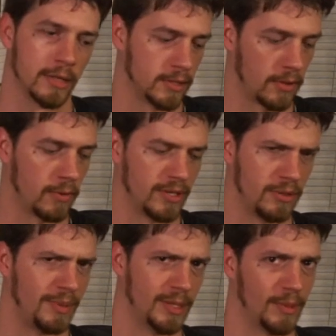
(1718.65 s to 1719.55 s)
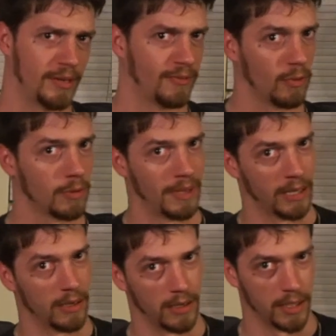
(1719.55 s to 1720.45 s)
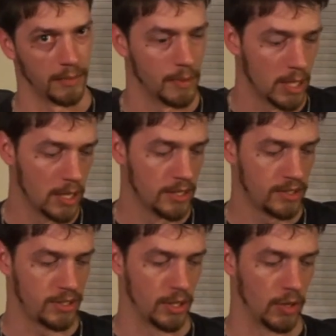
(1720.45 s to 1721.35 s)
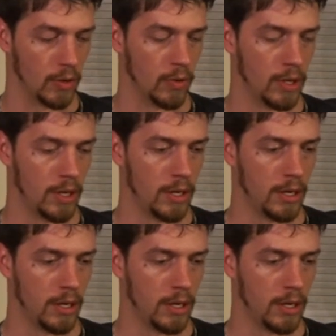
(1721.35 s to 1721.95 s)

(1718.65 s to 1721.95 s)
because otherwise you'd be spending 4 mana on him. So,